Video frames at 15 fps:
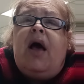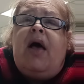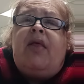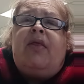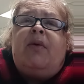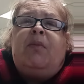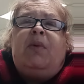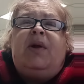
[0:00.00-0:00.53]

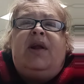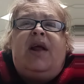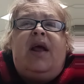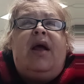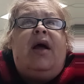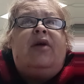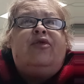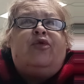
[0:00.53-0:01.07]
And then one
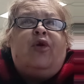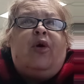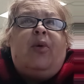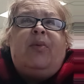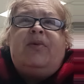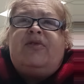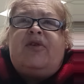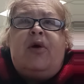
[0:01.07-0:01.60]
day a
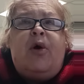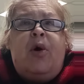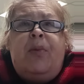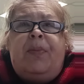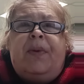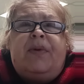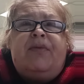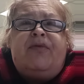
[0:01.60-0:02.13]
door was
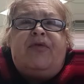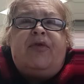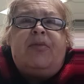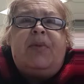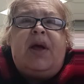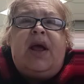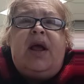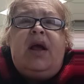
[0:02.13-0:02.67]
open for
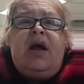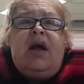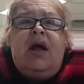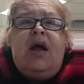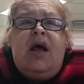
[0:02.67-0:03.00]
me